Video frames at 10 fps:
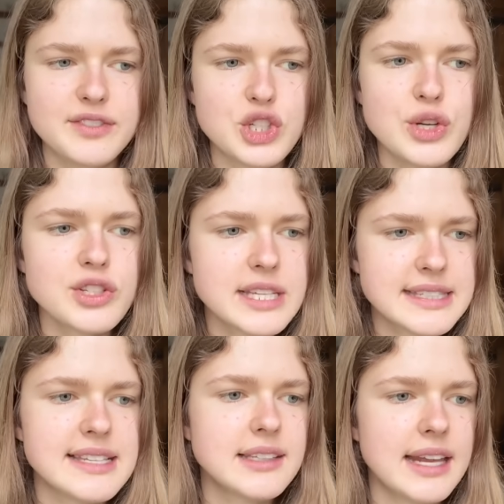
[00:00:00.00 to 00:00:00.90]
students
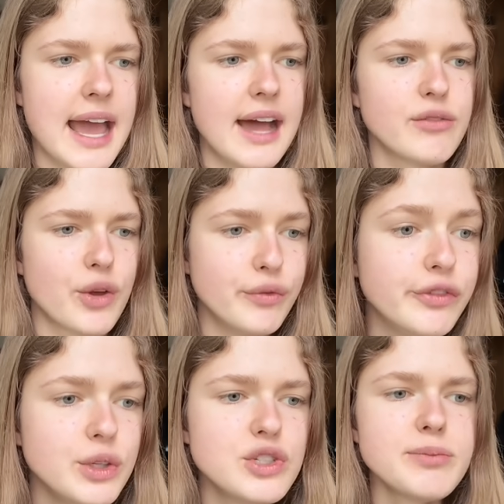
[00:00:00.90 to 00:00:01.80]
consistently have
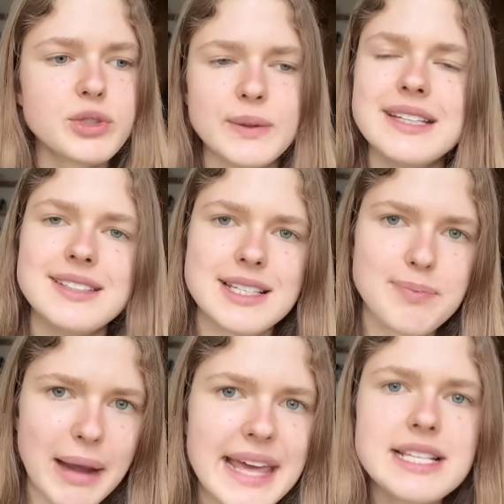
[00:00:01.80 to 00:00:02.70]
confusion between
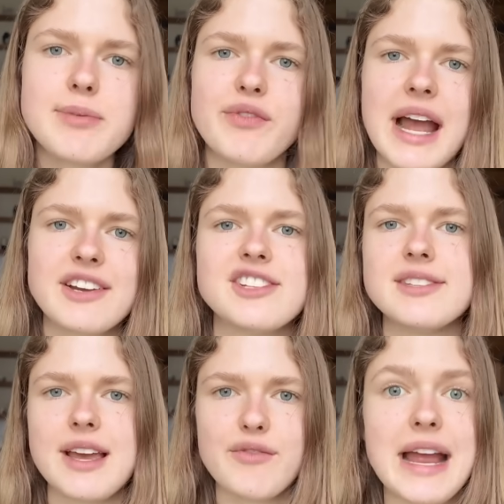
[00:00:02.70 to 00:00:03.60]
displacement
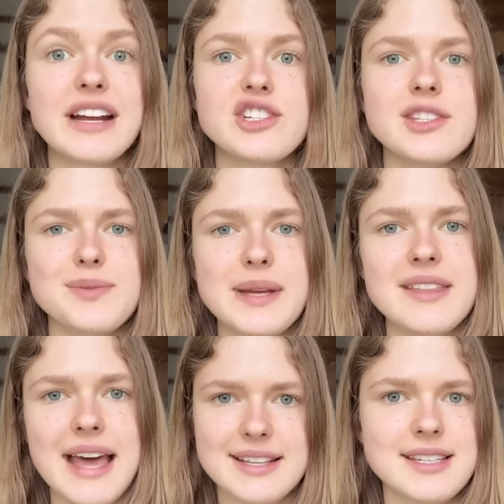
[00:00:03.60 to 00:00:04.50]
reactions and reactions
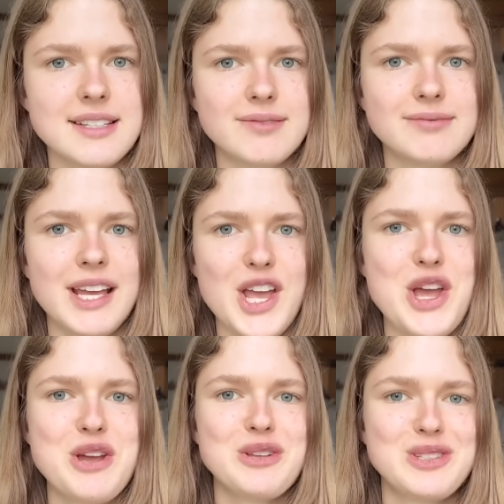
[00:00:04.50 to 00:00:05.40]
with acid.
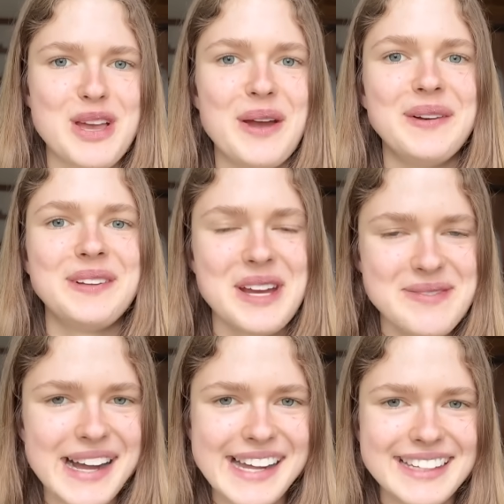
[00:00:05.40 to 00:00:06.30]
So go
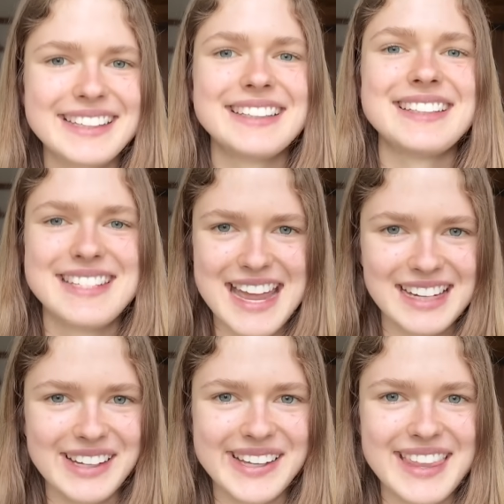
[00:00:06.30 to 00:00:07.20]
back,
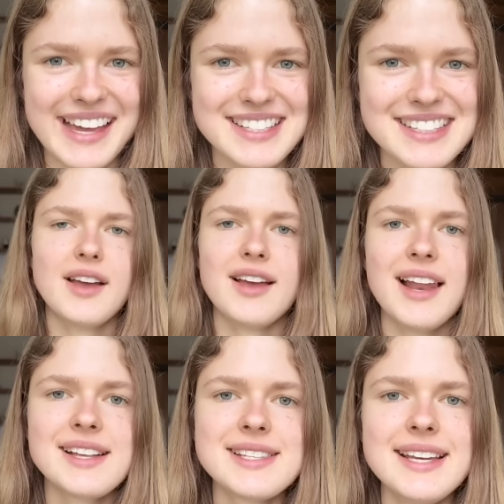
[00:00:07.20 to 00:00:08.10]
take a look at that.
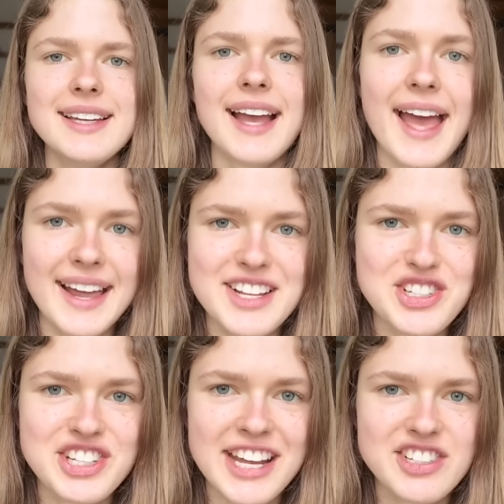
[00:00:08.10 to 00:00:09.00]
Lastly,
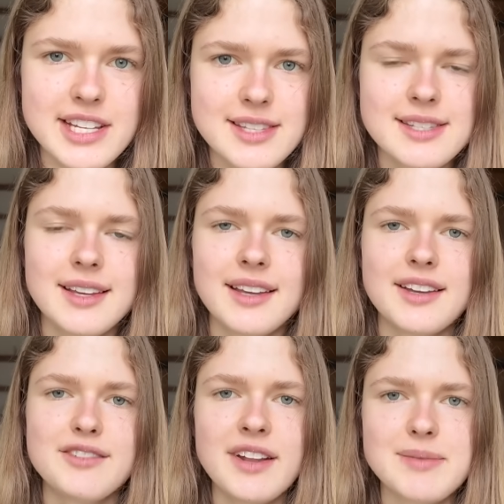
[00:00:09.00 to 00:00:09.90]
energy changes.
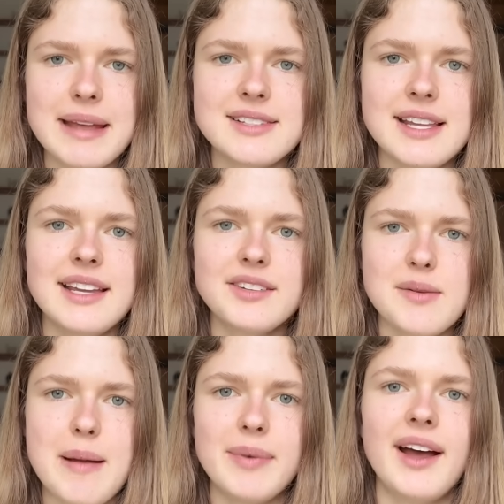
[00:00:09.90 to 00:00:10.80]
Fundamentally,
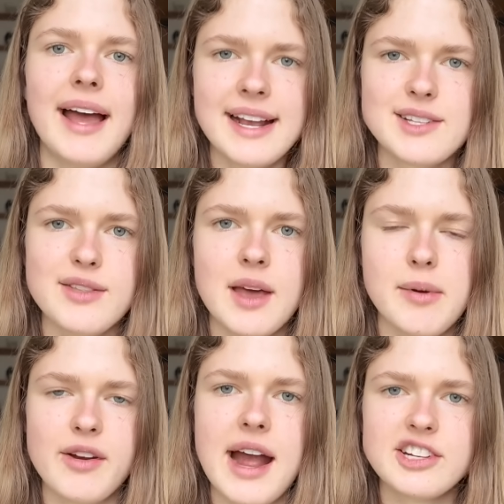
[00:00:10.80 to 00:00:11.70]
remember,
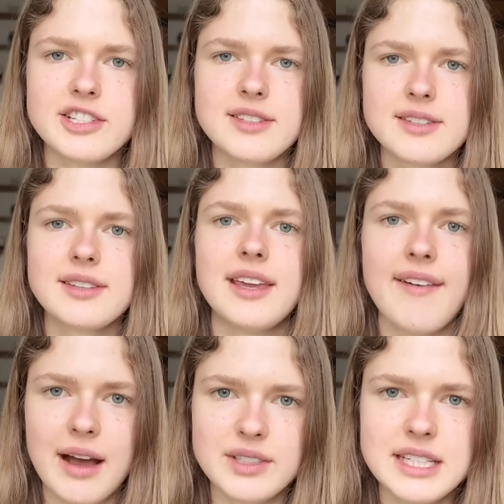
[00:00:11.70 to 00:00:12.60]
exothermic reactions give
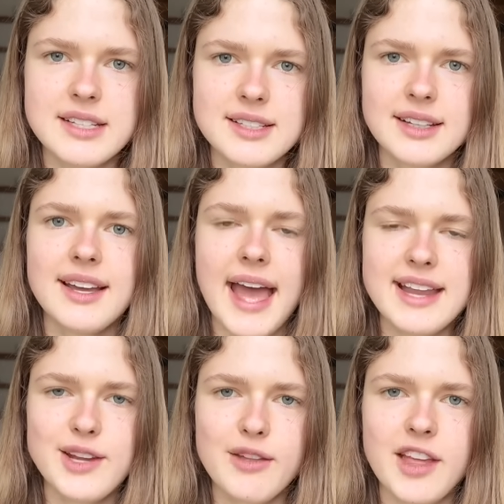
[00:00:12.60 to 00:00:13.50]
out heat,
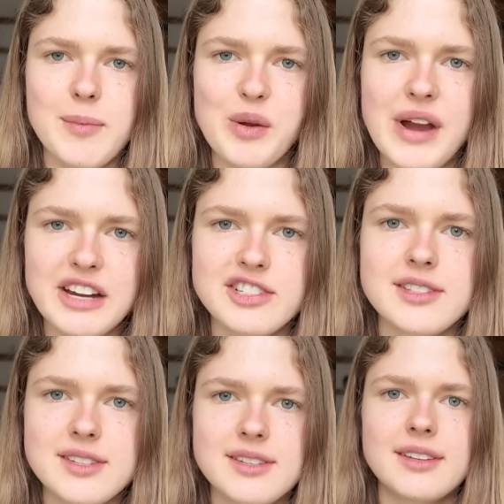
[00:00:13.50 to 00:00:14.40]
endothermic
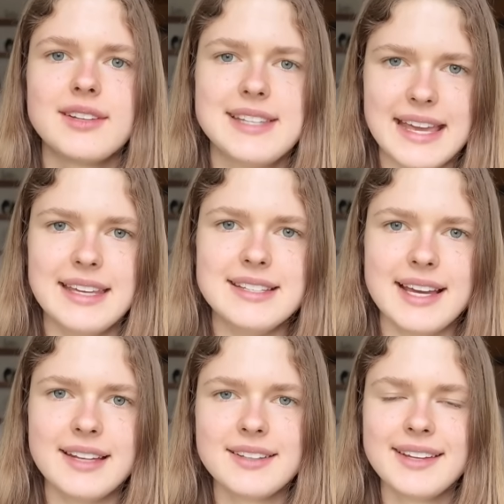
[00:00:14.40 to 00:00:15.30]
reactions take heat
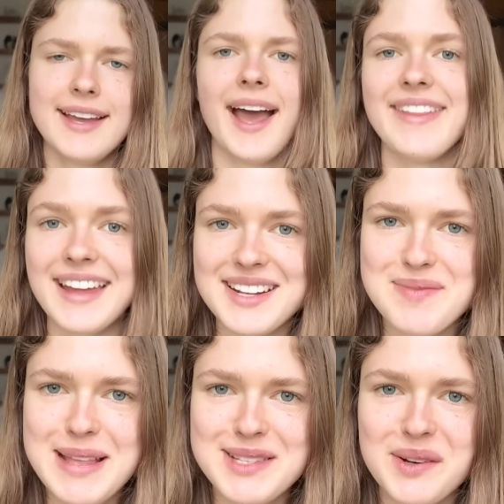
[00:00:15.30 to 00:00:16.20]
in, and that
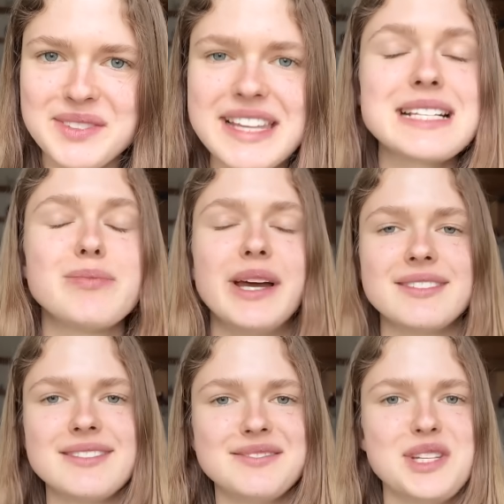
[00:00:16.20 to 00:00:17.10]
underpins a lot of things,
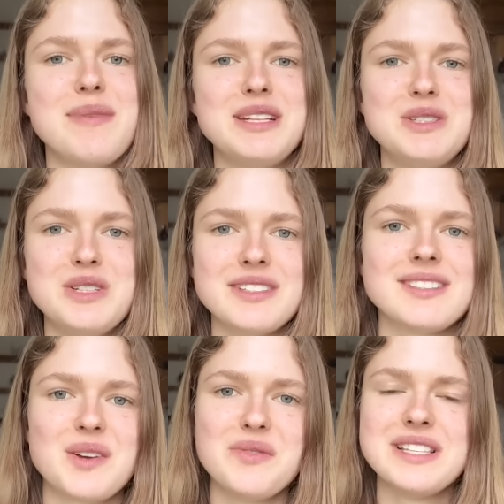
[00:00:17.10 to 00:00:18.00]
but too many
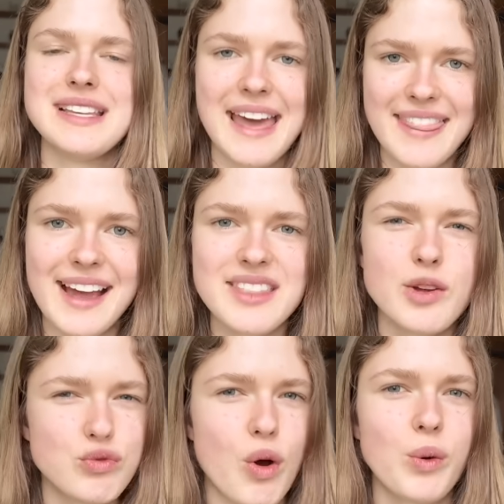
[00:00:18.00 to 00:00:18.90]
students obviously get that
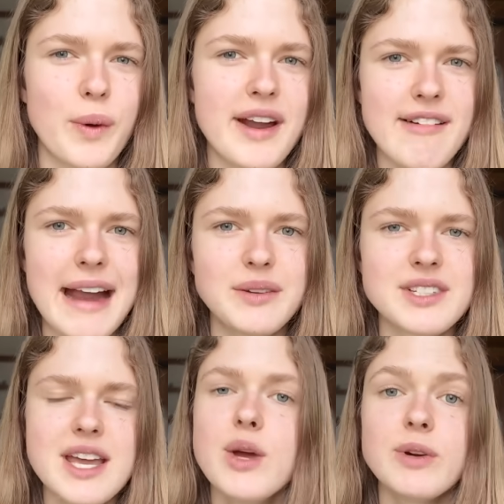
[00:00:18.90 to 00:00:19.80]
the wrong way
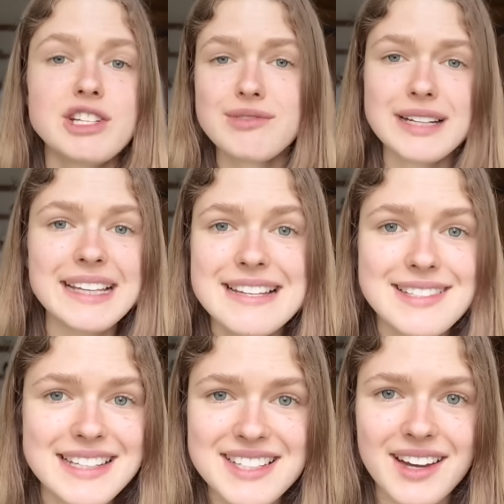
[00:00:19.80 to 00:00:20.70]
around, which is really
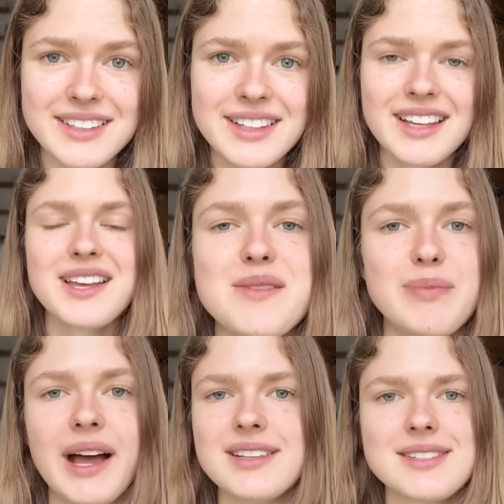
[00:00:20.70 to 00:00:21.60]
easily done,
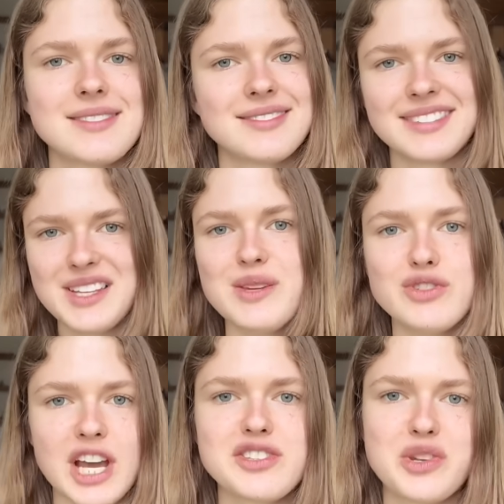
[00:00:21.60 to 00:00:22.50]
but you've
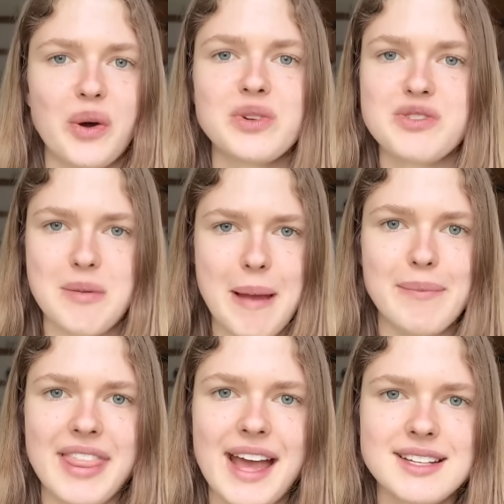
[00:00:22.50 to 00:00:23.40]
just got to
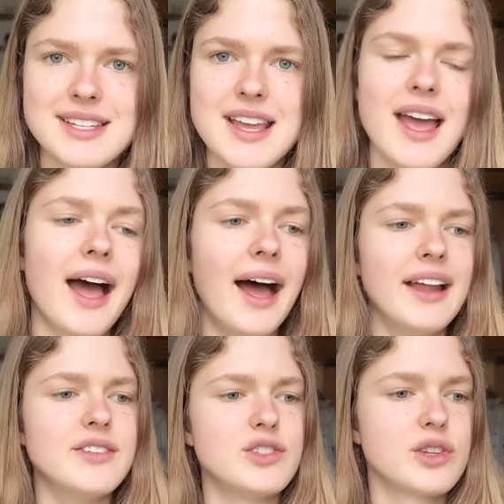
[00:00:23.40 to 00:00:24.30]
remember that.
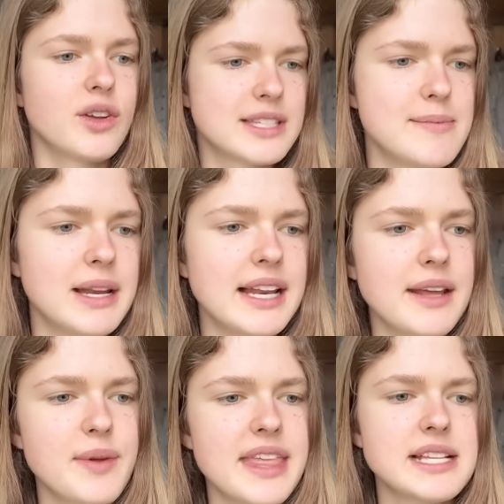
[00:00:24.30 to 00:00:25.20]
And
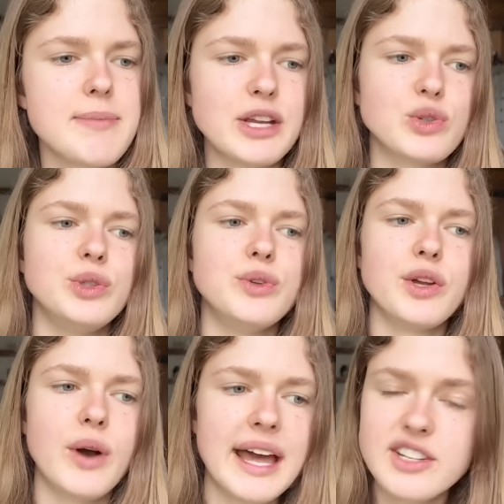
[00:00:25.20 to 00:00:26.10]
similarly with this, make sure you know
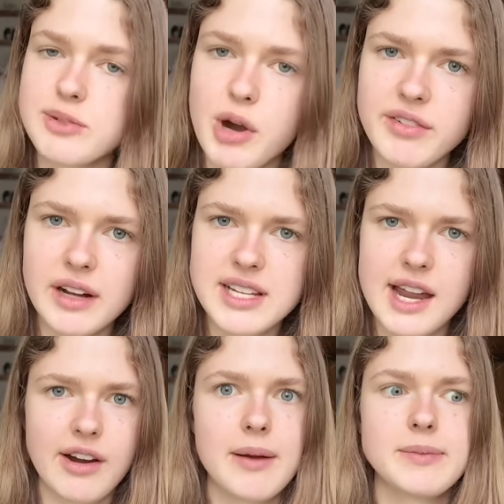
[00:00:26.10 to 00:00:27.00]
your energy profile
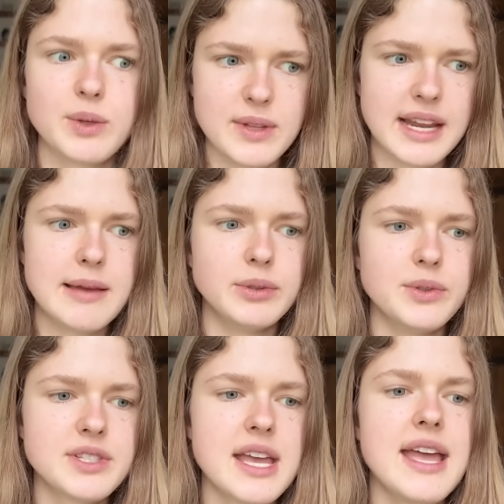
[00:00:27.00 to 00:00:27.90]
diagrams with
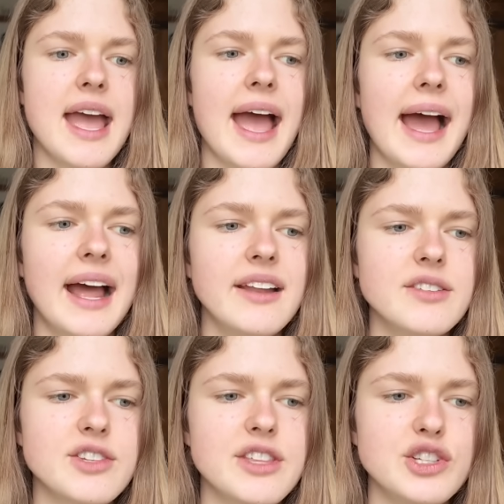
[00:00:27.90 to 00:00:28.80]
labels
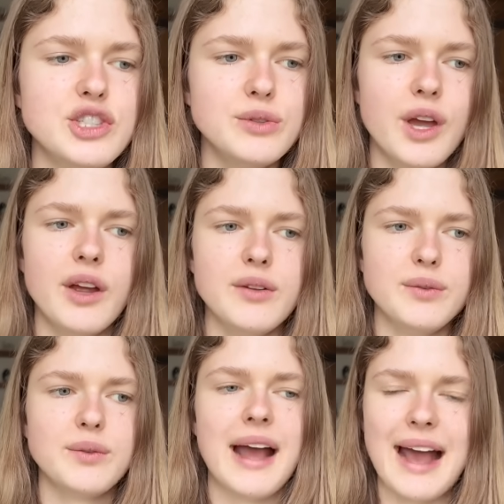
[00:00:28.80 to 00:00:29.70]
and that you
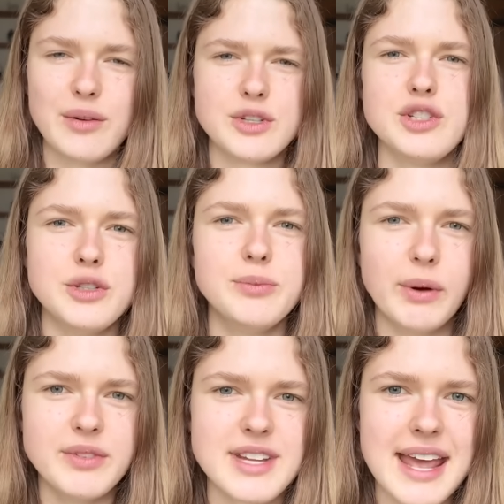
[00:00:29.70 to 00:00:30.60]
know how to do
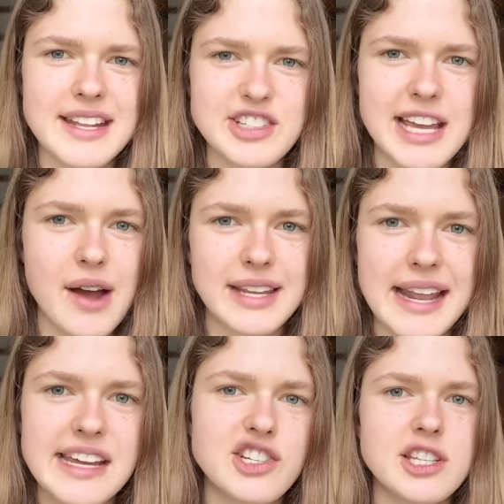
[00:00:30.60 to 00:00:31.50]
bond energy
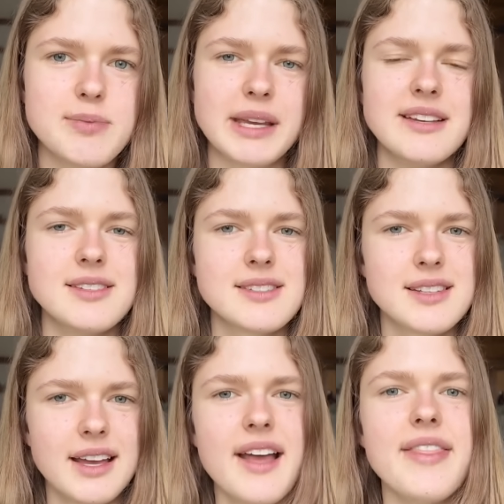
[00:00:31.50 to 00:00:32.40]
calculations
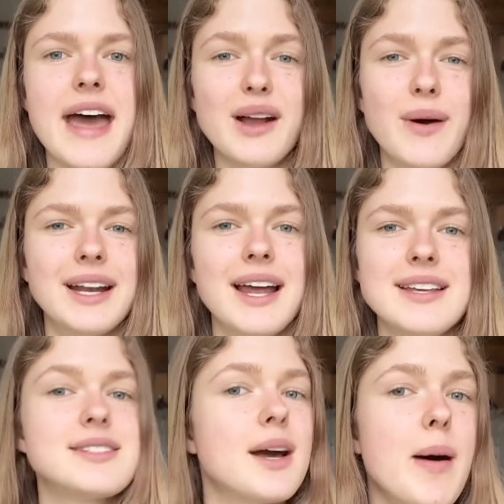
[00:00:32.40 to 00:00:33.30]
because they're quite
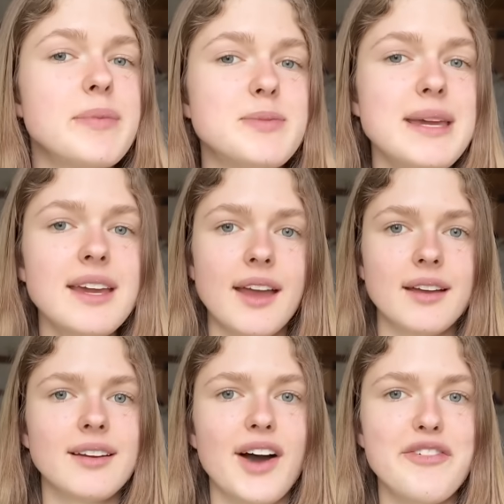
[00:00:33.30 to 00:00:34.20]
likely to come up.
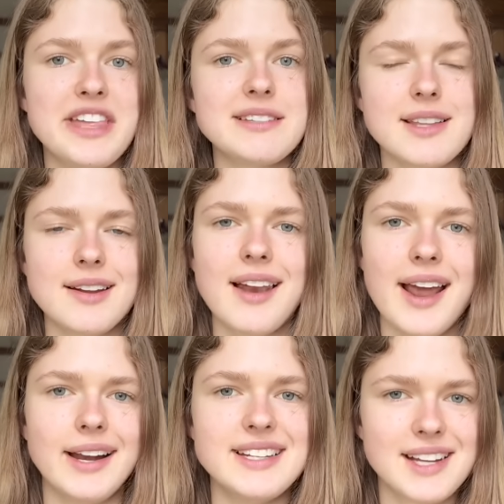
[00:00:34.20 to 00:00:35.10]
Speaking of things that are
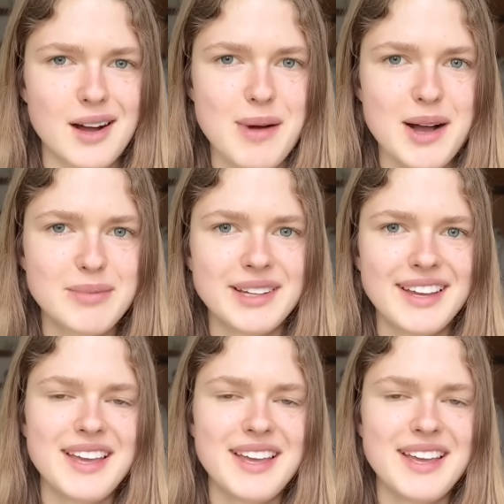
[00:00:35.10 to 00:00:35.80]
likely to come up,